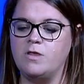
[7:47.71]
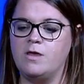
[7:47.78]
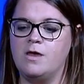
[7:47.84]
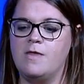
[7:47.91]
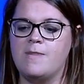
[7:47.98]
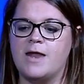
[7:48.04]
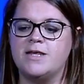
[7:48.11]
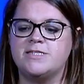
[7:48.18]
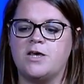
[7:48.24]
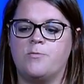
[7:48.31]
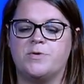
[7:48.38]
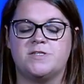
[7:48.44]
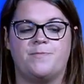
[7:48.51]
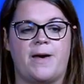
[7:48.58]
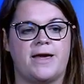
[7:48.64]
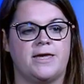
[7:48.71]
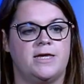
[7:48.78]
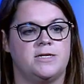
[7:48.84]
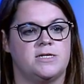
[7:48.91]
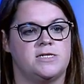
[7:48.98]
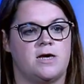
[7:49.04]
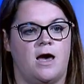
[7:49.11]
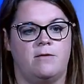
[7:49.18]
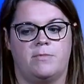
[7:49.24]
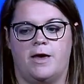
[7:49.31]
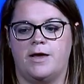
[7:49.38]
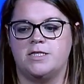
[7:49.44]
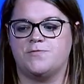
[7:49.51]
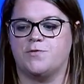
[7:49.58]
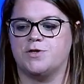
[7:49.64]
and that has helped us back into
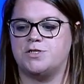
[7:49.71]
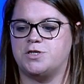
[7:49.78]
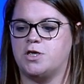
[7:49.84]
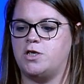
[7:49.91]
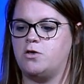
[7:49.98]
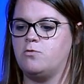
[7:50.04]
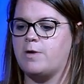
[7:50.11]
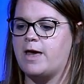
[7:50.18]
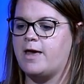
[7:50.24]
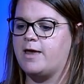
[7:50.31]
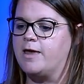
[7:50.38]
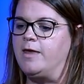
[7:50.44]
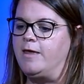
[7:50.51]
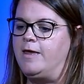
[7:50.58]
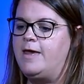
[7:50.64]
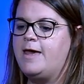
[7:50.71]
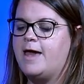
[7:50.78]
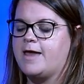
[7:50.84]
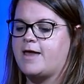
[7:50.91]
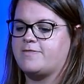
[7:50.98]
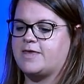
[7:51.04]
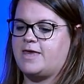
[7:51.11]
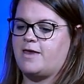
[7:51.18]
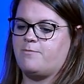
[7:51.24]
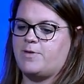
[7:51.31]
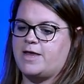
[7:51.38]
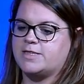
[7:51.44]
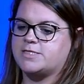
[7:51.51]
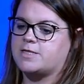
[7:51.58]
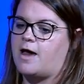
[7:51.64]
timelines for us to QA and get the
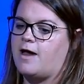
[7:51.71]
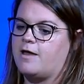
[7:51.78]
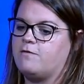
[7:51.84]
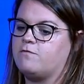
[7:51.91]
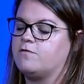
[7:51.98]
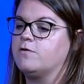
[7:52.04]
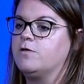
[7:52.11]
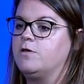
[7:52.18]
campaigns live.